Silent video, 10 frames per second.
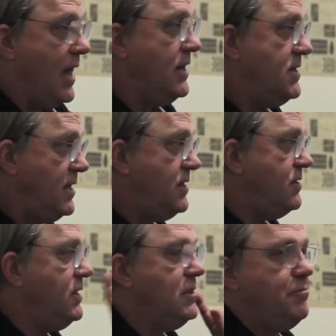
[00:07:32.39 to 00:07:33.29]
and indeed, to
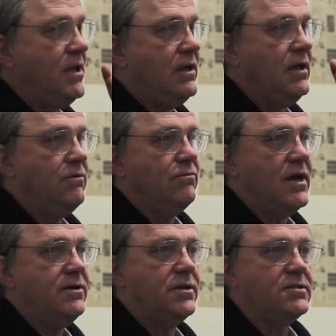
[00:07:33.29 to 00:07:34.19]
think that uh,
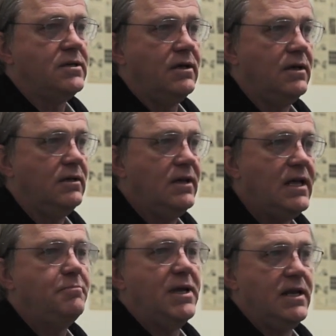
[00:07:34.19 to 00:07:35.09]
Reinhardt's uh,
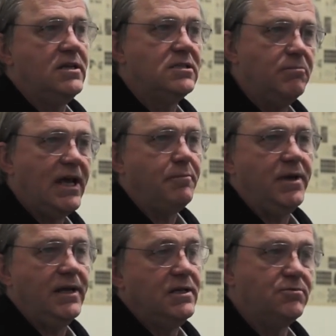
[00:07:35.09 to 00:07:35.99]
late paintings, the black
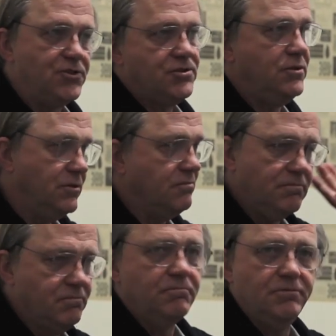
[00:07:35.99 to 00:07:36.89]
paintings, which you'll
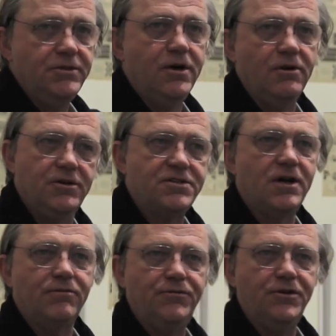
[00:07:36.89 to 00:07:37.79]

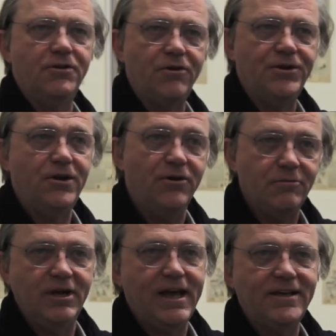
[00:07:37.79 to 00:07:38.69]
discover if you don't already know
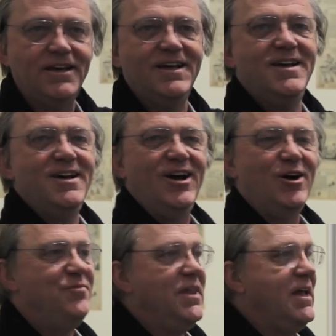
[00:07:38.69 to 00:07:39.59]
aren't black,
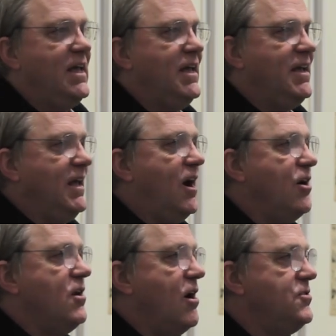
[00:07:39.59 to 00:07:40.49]
um,
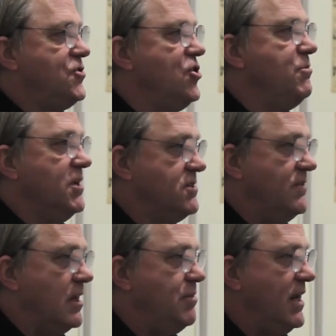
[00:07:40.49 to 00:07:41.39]
are, are, the terminus of
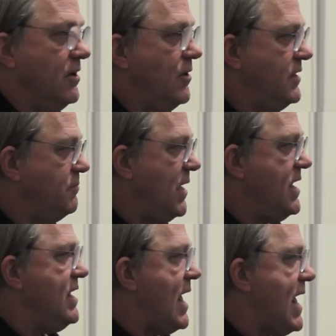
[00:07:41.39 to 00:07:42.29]
that painting, right? That
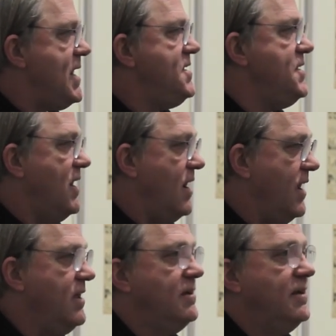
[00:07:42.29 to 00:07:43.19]
painting had to
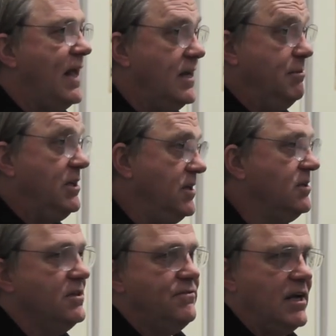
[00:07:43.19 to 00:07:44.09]
die, had to be
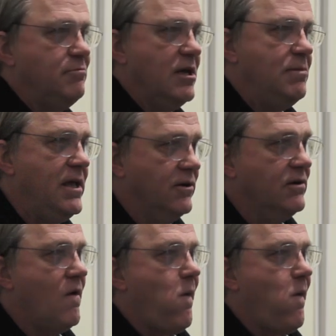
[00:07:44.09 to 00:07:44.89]
killed, in fact, by a painter.